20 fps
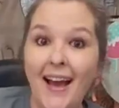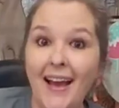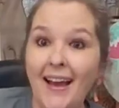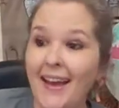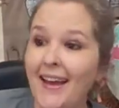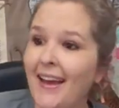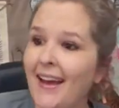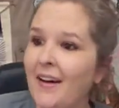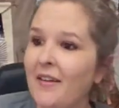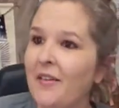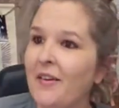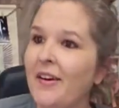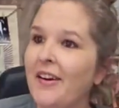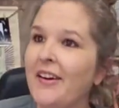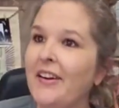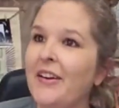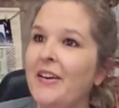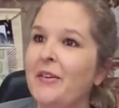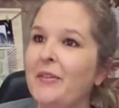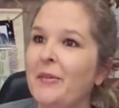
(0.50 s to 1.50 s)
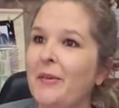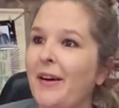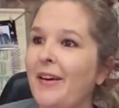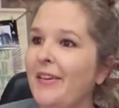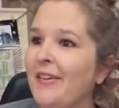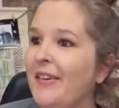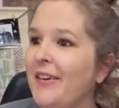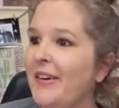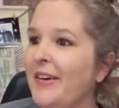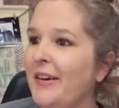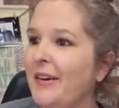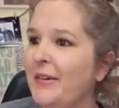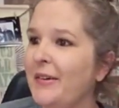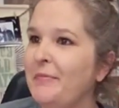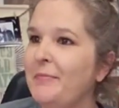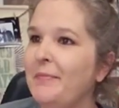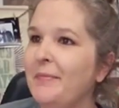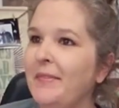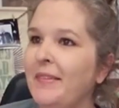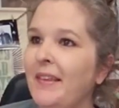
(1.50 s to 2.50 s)
Hi, how are you?
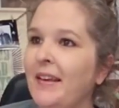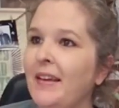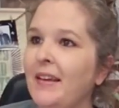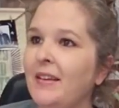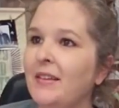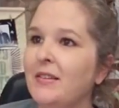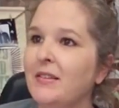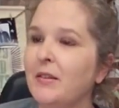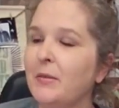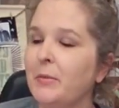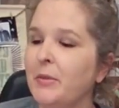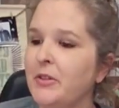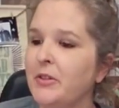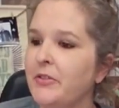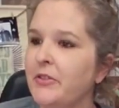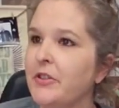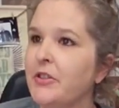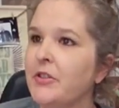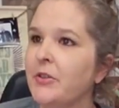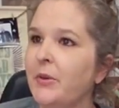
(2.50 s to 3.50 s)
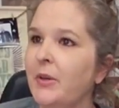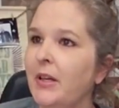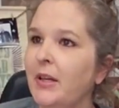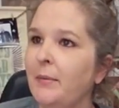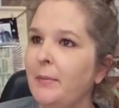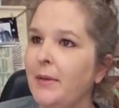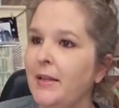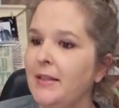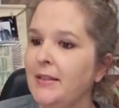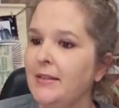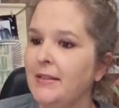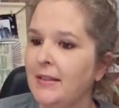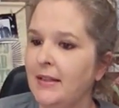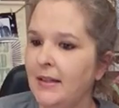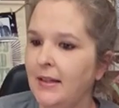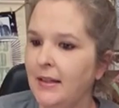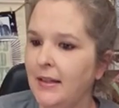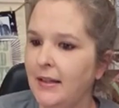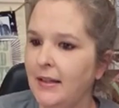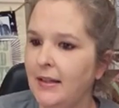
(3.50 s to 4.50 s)
Welcome. Thank you so much for joining me
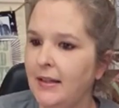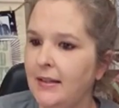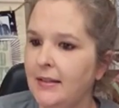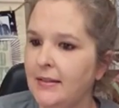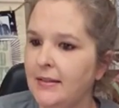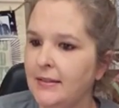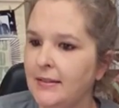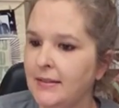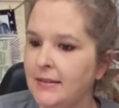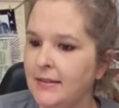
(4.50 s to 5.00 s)
tonight.